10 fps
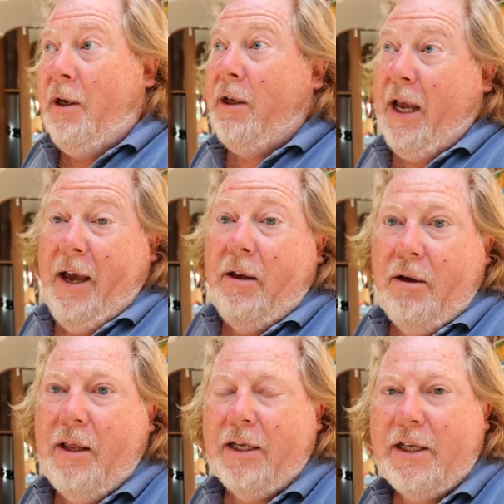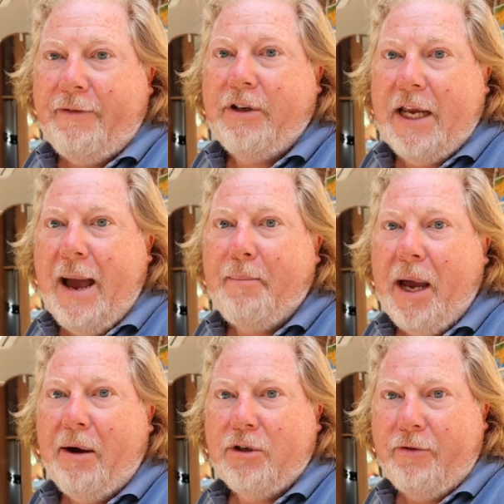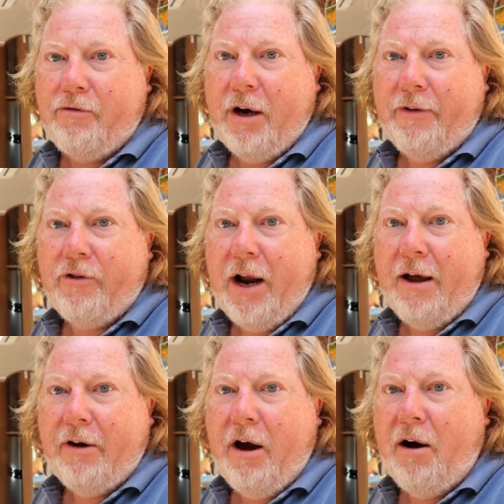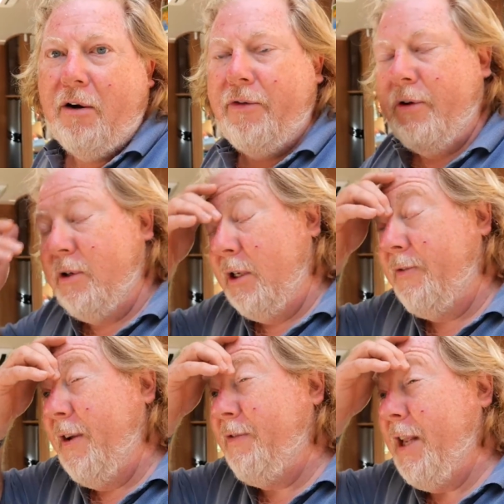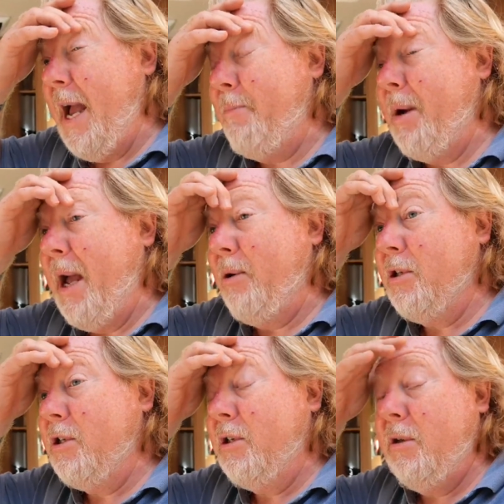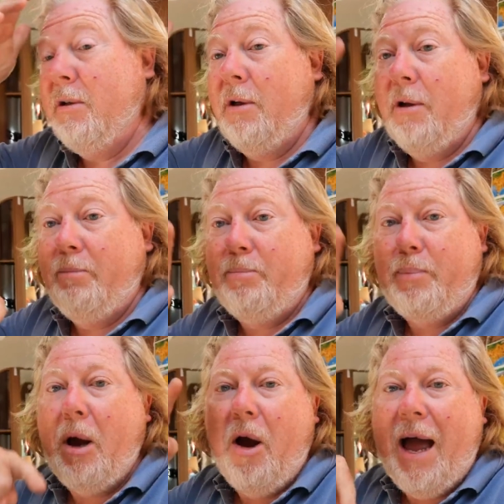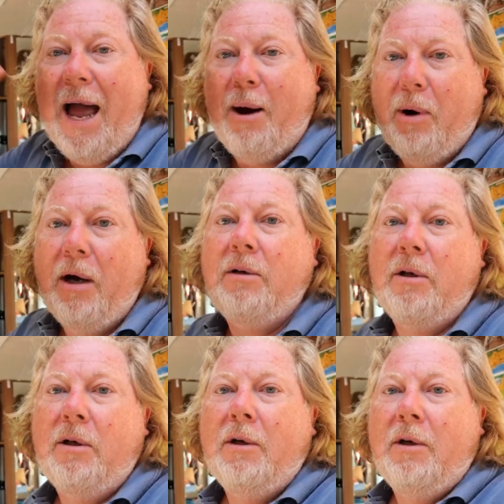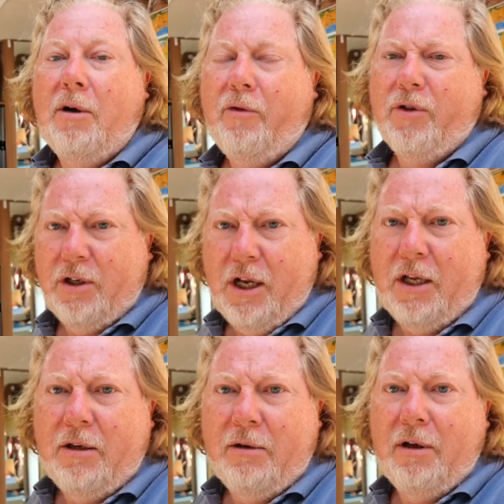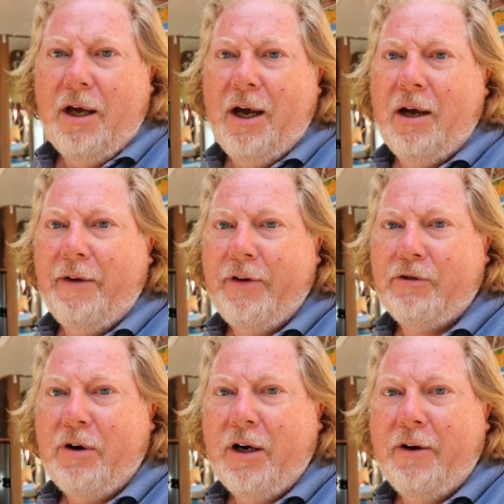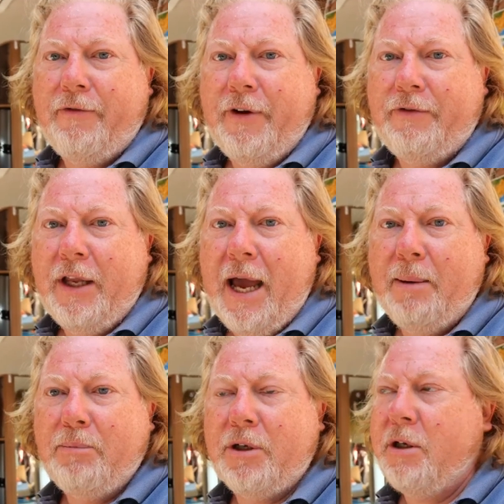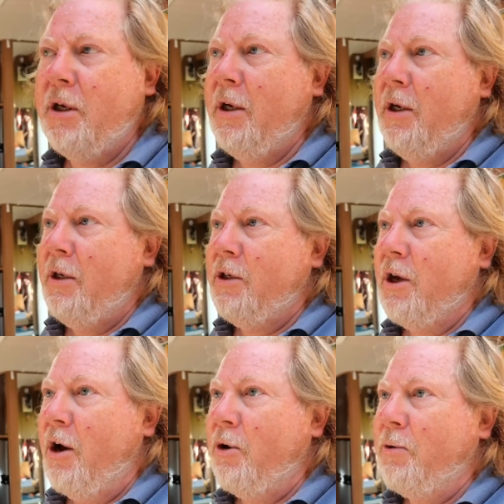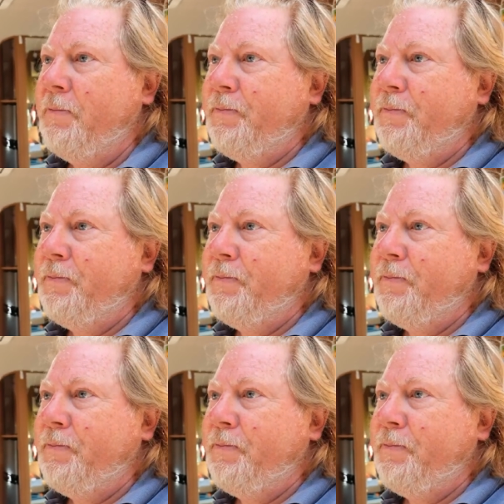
yeah, that's 70 amp hours if you run it for an hour and a half. That's 50 amp hours per hour, obviously, uh, if it's running at 50 amps. So